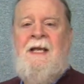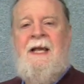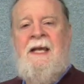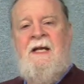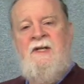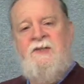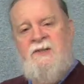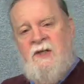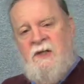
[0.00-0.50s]

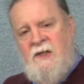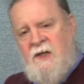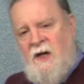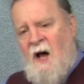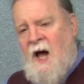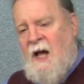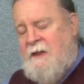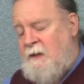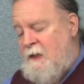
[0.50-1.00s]
It is a
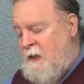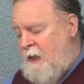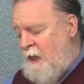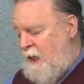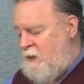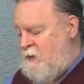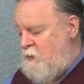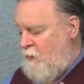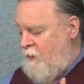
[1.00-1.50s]
cut
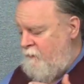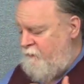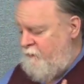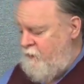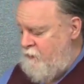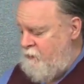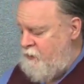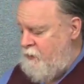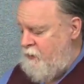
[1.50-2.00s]
in your
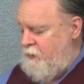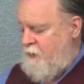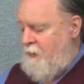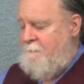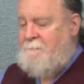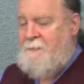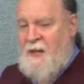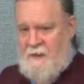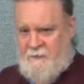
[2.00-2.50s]
future
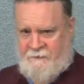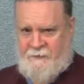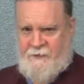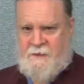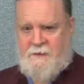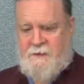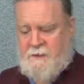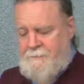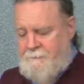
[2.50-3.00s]

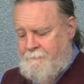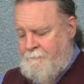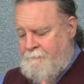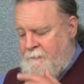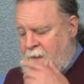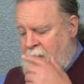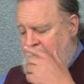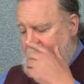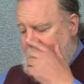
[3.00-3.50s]
benefits.
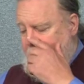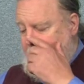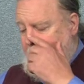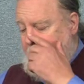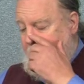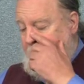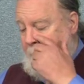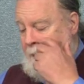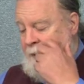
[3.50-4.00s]

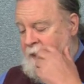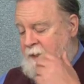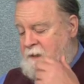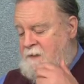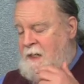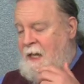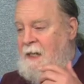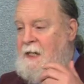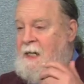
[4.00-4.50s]
Uh,
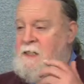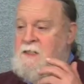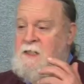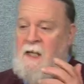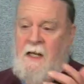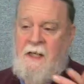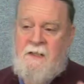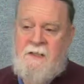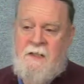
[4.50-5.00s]
it, and, and,
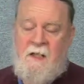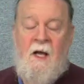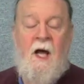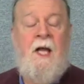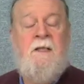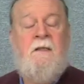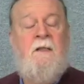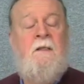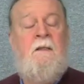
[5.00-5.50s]
and it's a cut